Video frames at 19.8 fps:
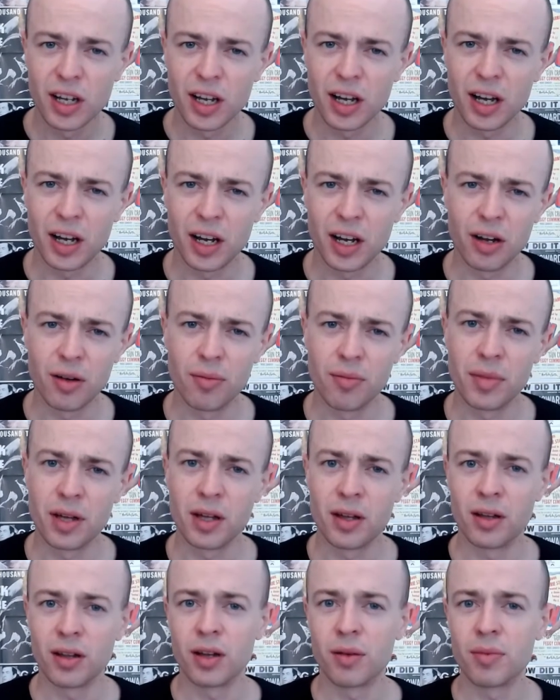um,
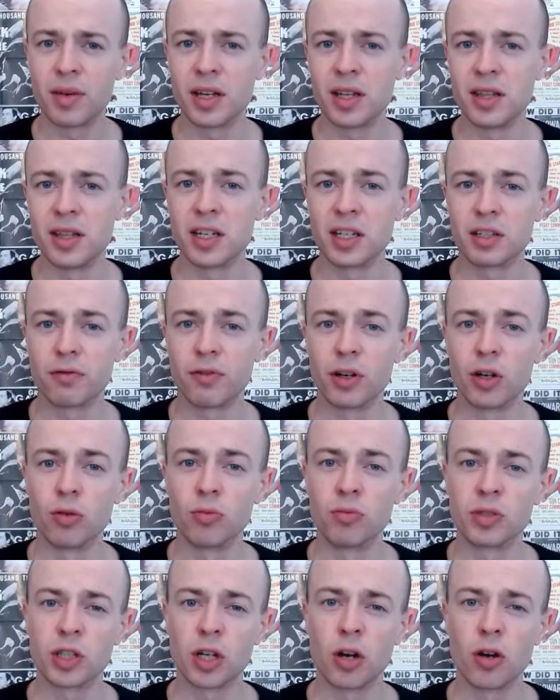uh, um, in this film.
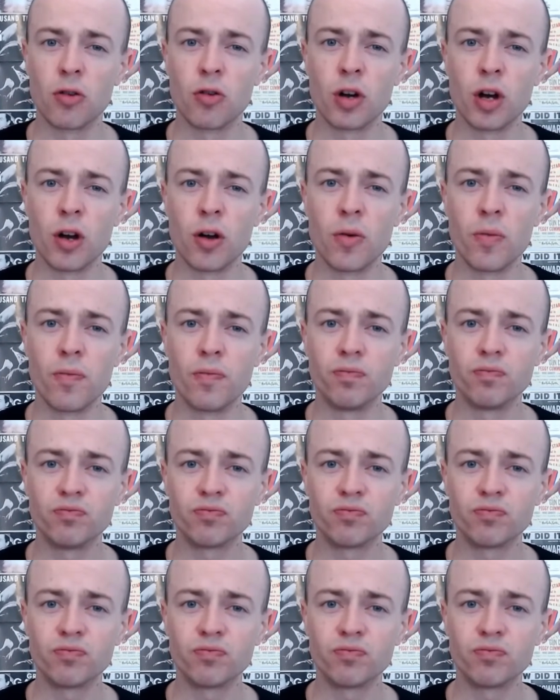So um,